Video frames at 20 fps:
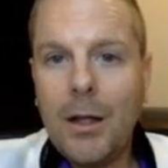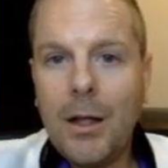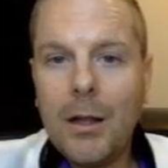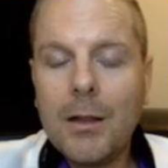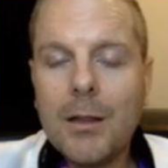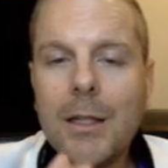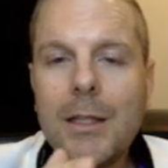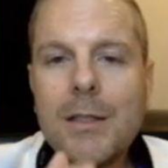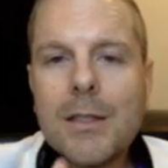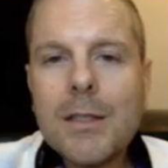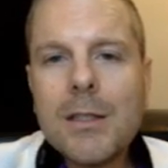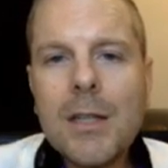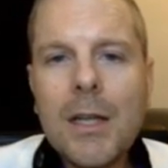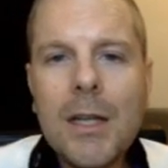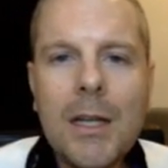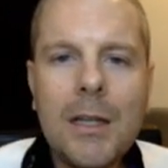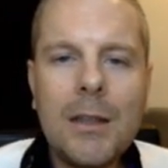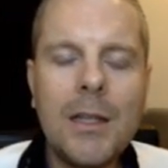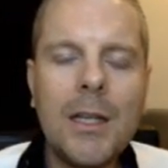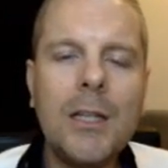Let's
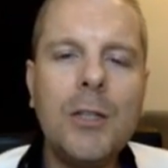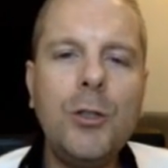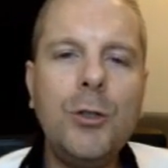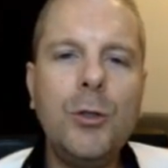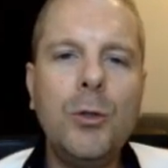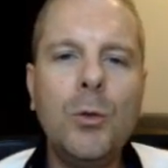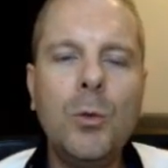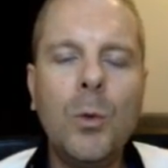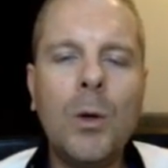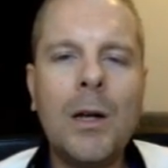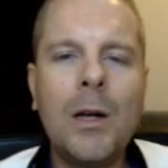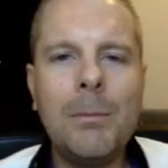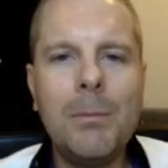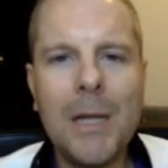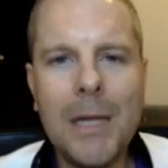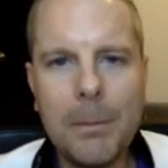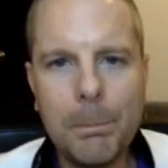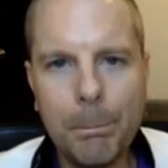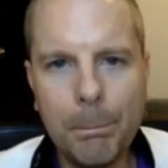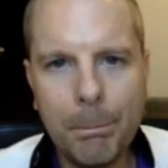say that you want to
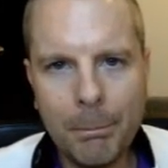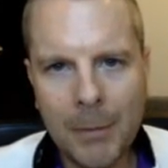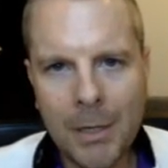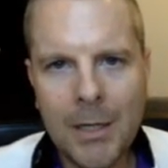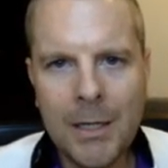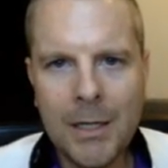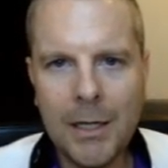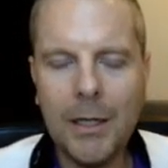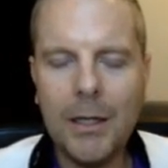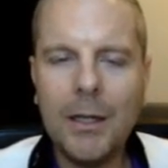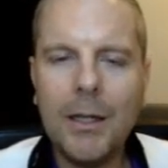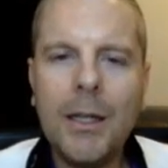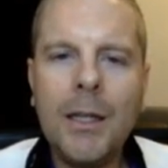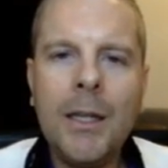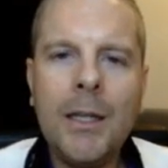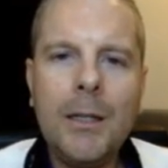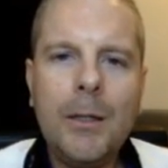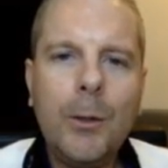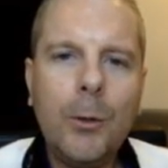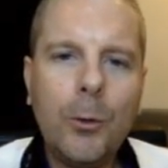make money
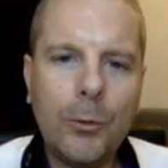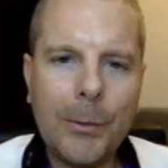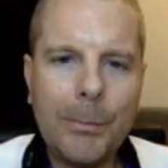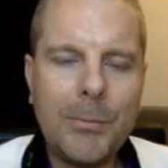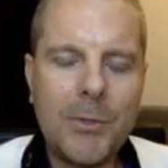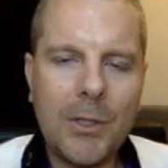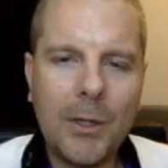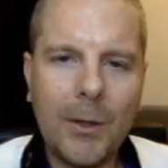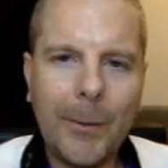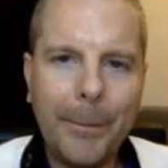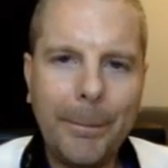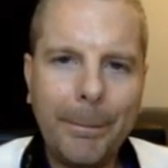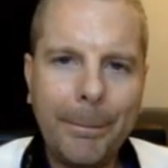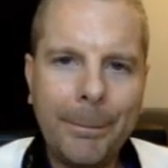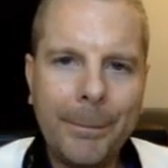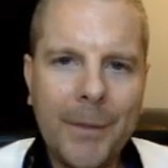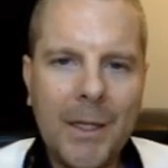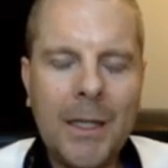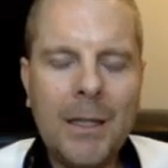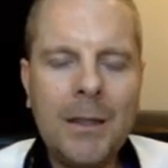in crypto
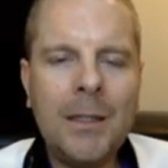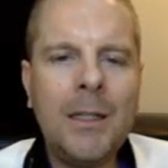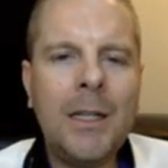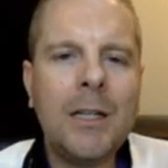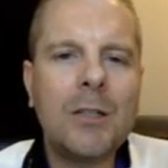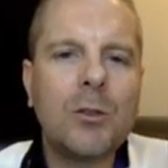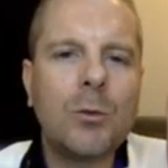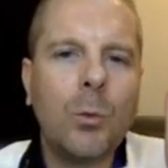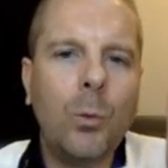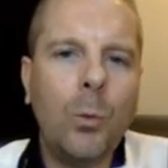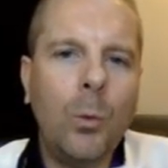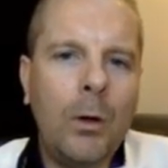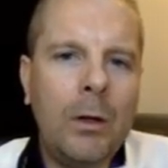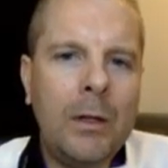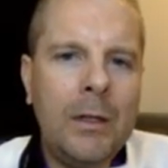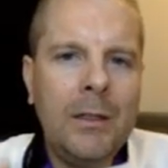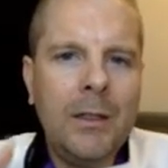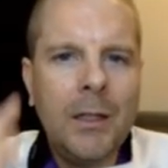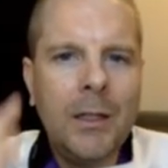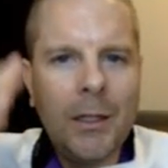in the next
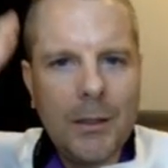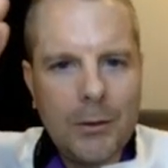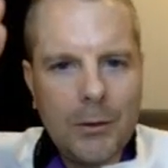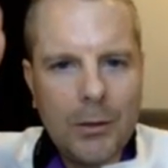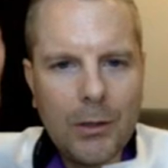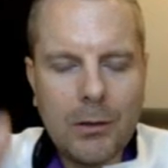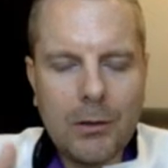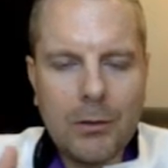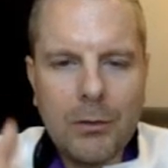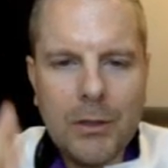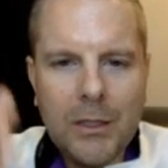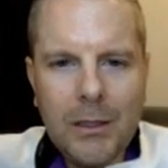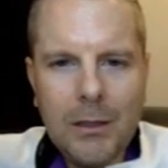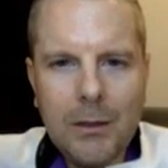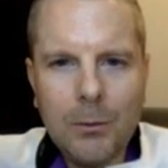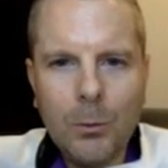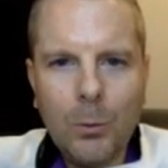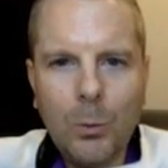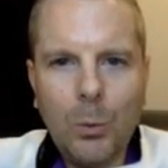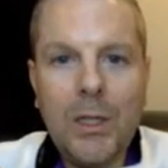one to
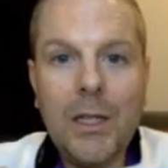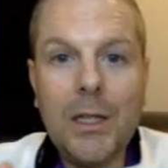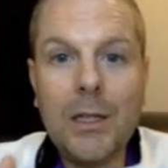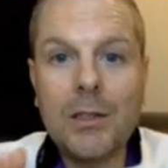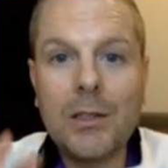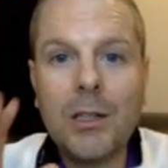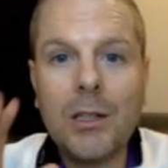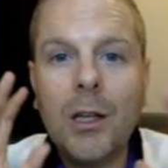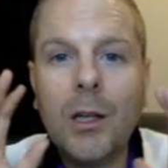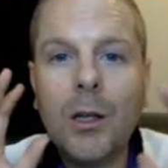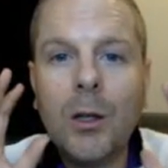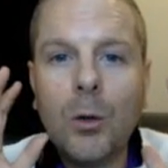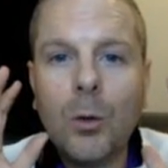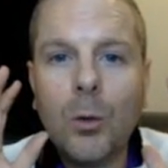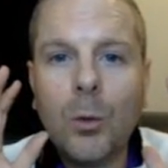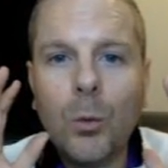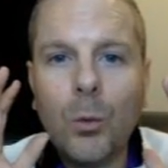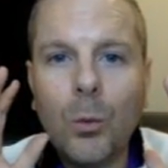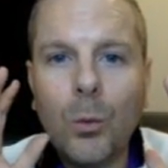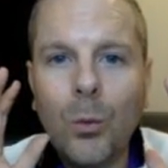three weeks.
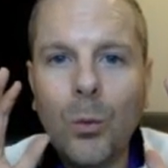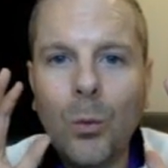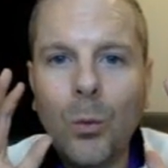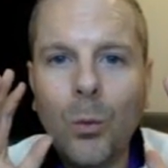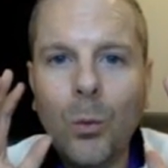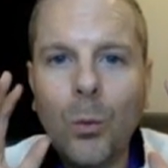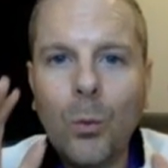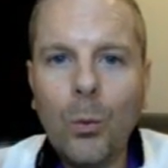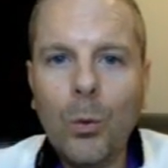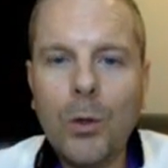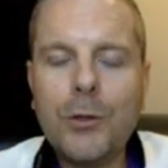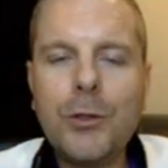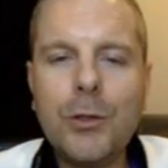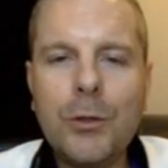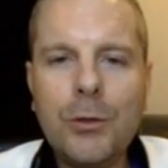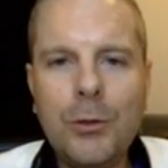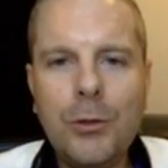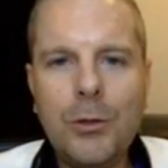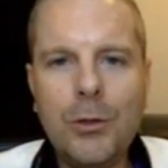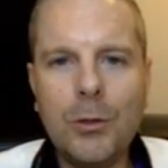What
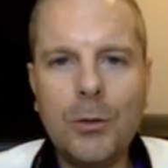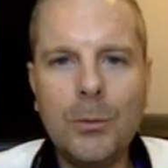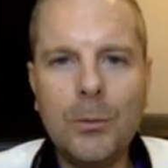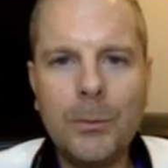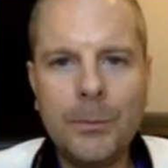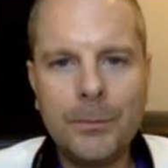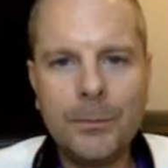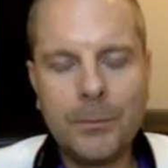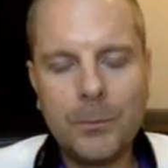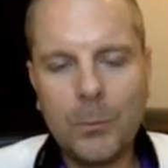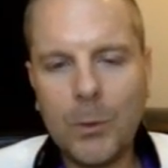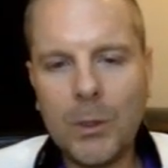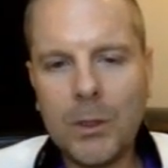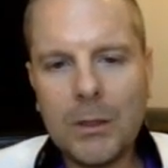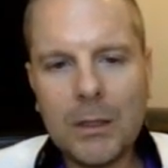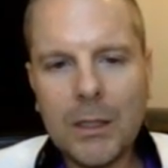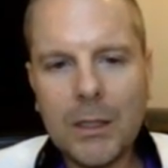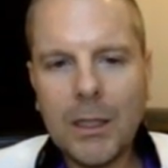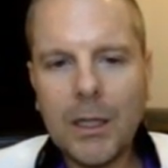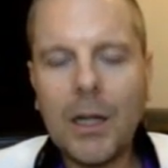should you do?
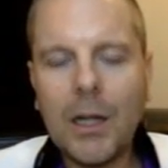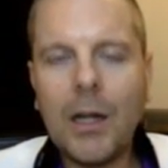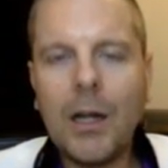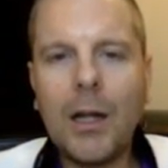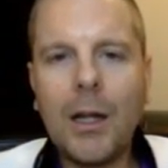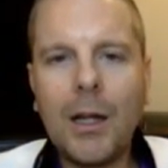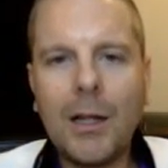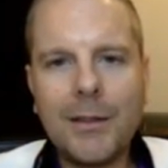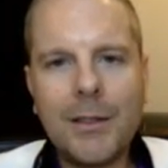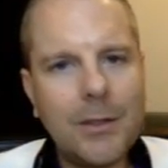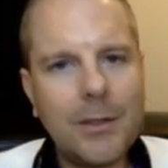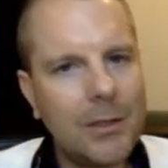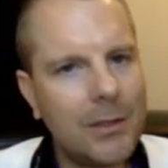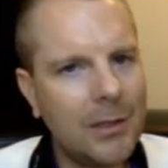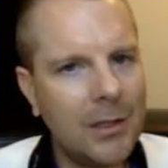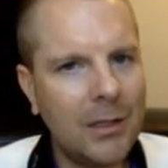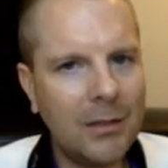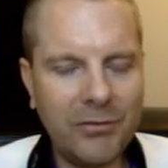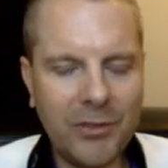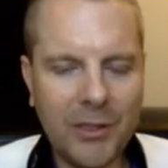Well, this is
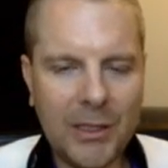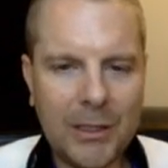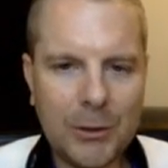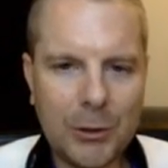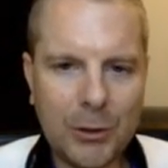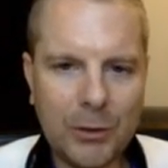not financial